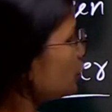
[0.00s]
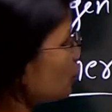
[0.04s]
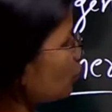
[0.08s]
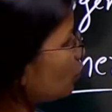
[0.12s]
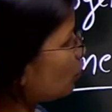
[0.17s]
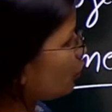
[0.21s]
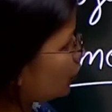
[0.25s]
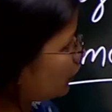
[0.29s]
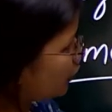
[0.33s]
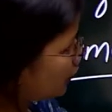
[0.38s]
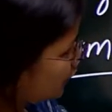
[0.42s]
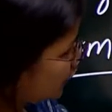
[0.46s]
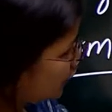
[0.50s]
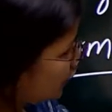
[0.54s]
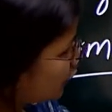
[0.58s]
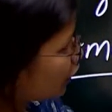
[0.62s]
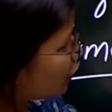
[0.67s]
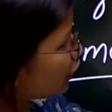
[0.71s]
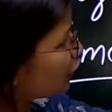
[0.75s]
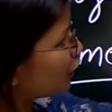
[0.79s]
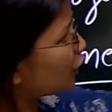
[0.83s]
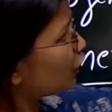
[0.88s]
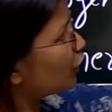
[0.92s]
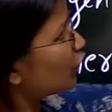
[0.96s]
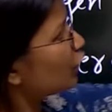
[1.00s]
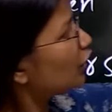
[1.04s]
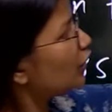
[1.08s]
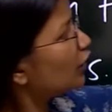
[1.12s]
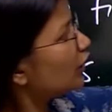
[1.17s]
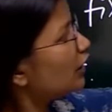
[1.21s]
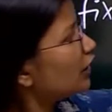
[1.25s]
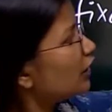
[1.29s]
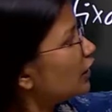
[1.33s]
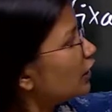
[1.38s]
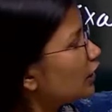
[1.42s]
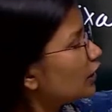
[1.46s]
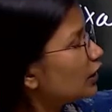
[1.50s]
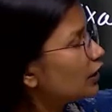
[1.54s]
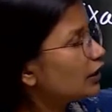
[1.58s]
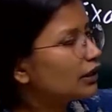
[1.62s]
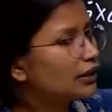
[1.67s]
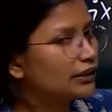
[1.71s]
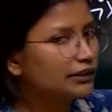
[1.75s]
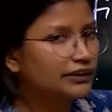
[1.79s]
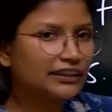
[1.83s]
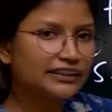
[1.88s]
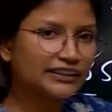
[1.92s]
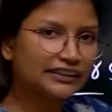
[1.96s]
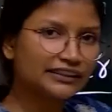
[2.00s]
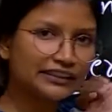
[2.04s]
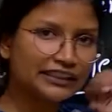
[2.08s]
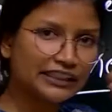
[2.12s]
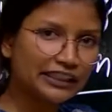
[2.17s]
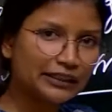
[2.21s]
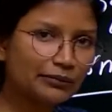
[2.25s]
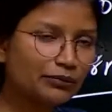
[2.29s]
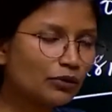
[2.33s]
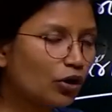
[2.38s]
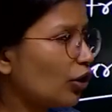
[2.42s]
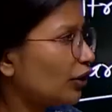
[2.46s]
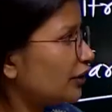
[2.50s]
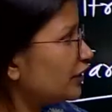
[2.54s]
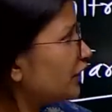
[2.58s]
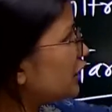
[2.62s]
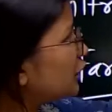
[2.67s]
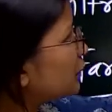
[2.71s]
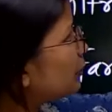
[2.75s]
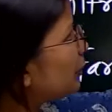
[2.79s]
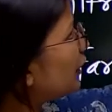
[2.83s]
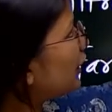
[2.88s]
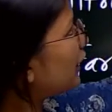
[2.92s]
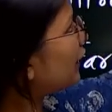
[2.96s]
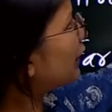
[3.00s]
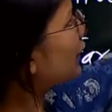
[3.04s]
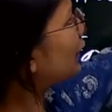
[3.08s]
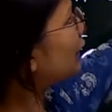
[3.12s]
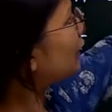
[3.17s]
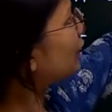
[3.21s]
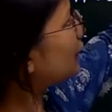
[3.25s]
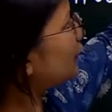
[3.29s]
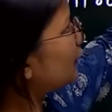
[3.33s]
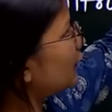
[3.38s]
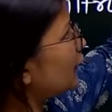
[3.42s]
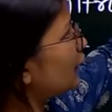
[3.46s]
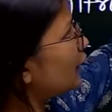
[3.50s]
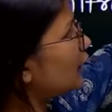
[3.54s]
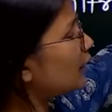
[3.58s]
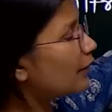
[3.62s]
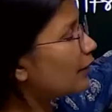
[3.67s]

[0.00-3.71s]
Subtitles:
So this scheme or this particular